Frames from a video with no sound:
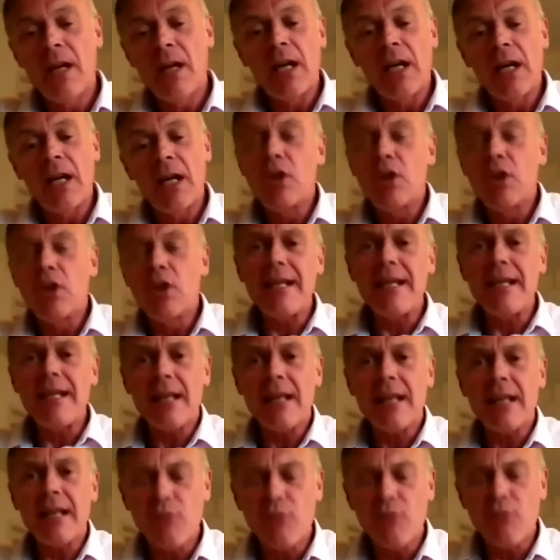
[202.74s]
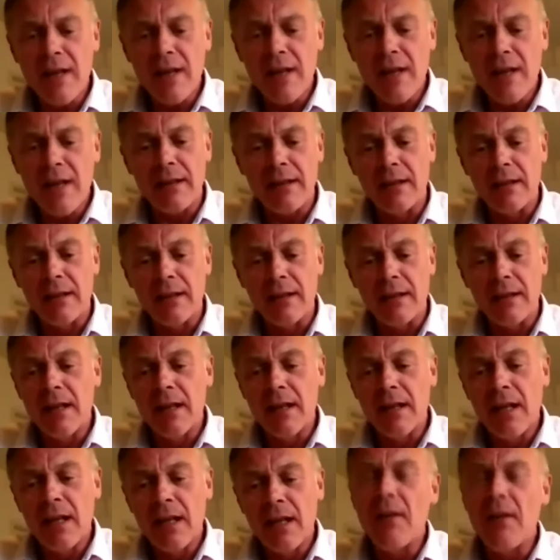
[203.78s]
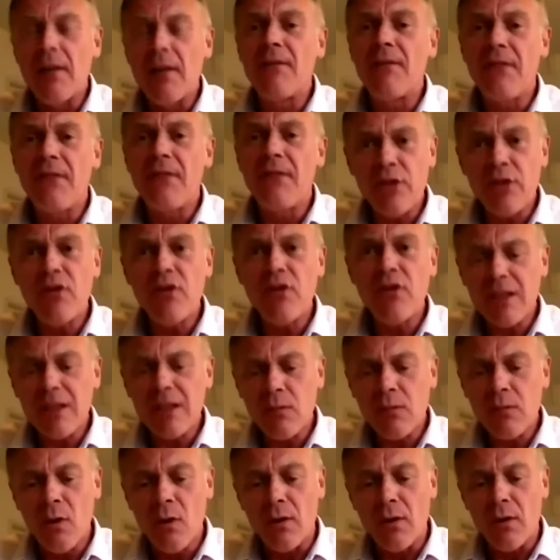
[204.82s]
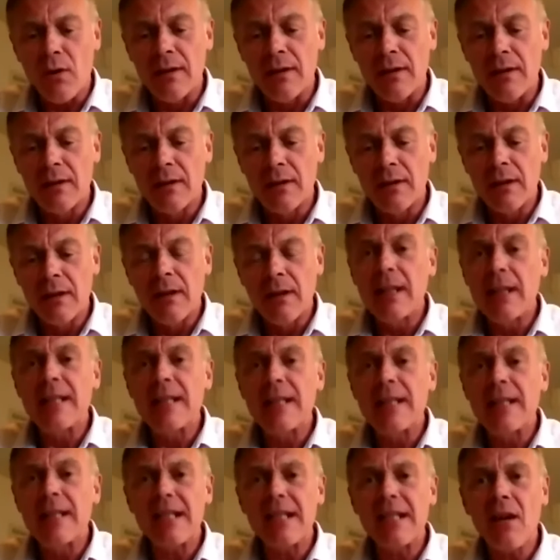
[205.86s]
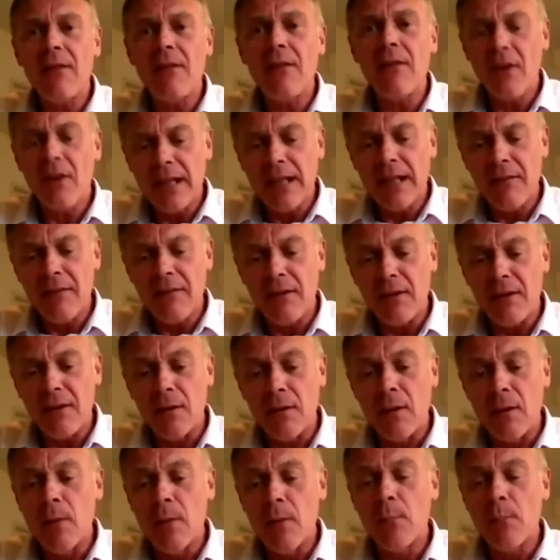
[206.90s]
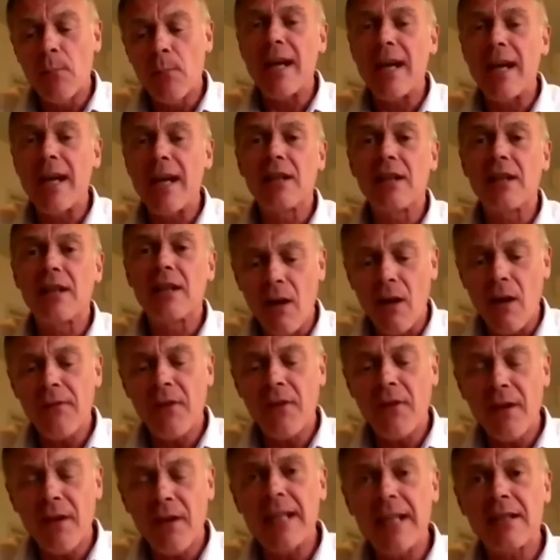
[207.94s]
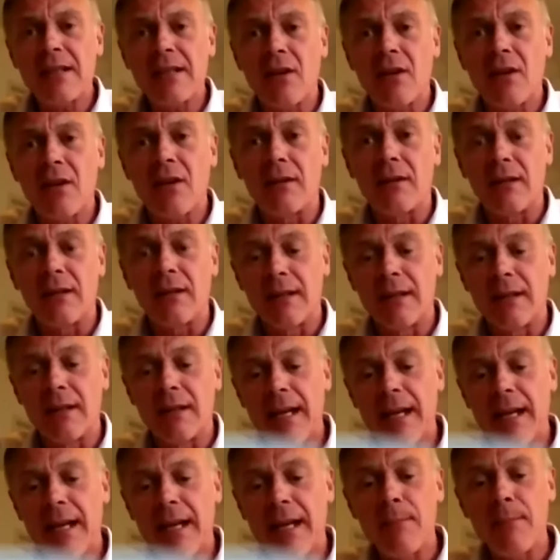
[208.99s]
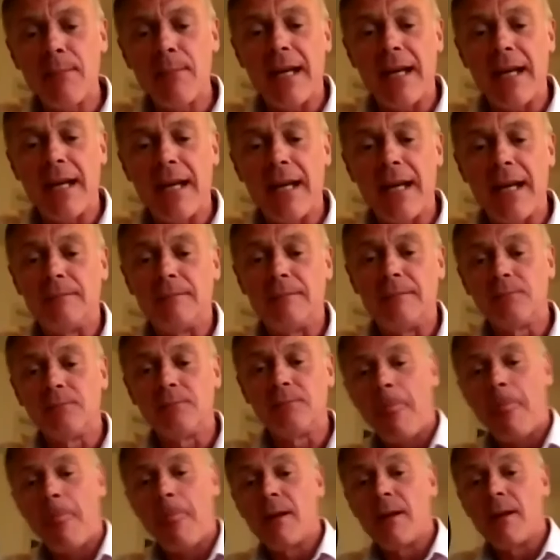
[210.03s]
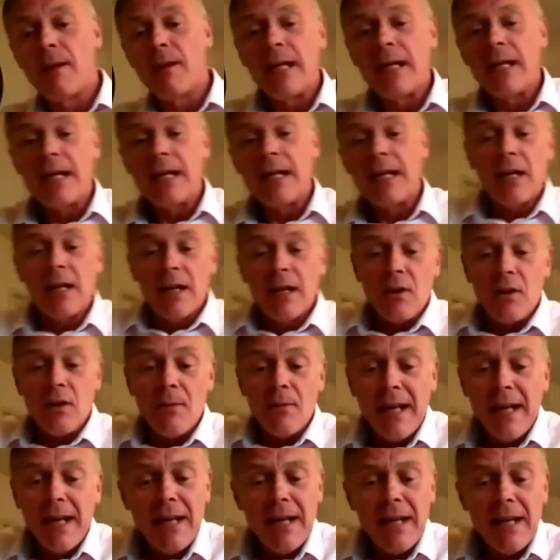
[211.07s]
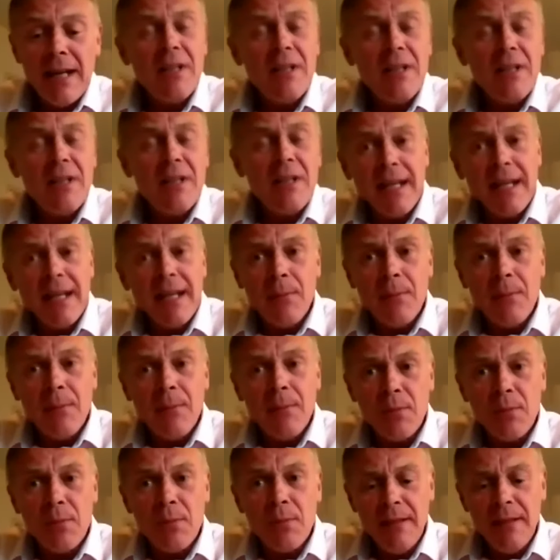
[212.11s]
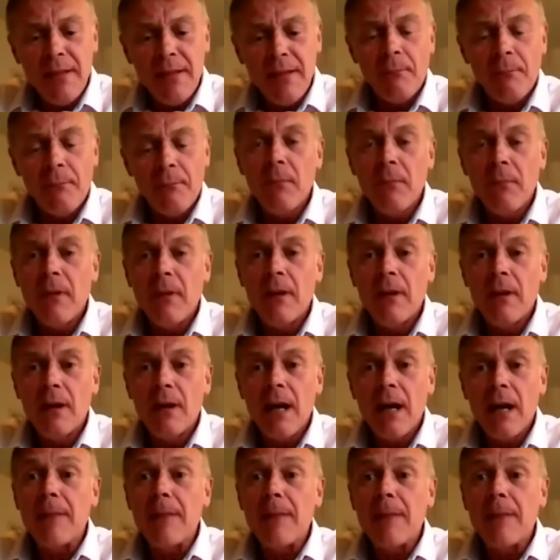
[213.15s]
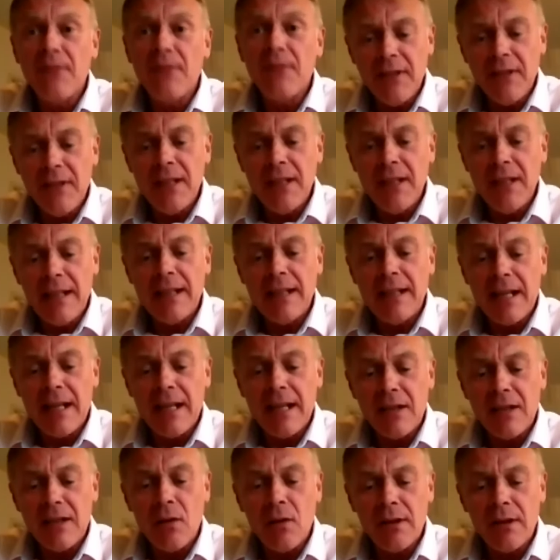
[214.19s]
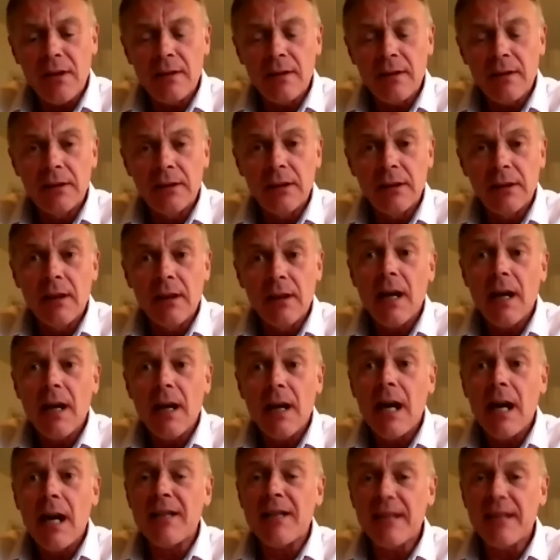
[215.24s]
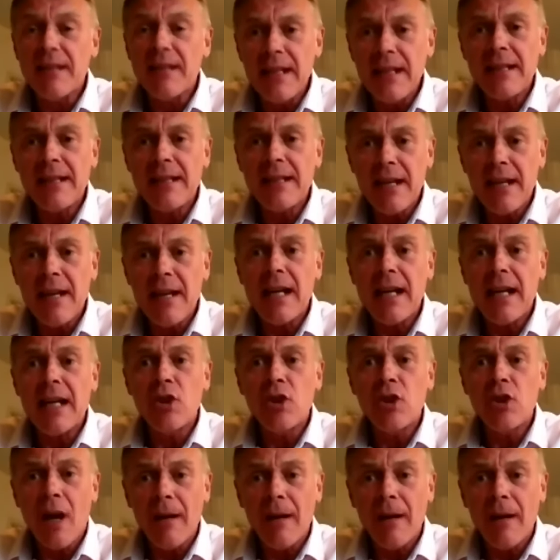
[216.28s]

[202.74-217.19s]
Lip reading: Jesus is risen, the victory is won, sins are forgiven, praise God for his son, amen. So my name is Michael Bushby, I'm 59 years old, I'm a city centre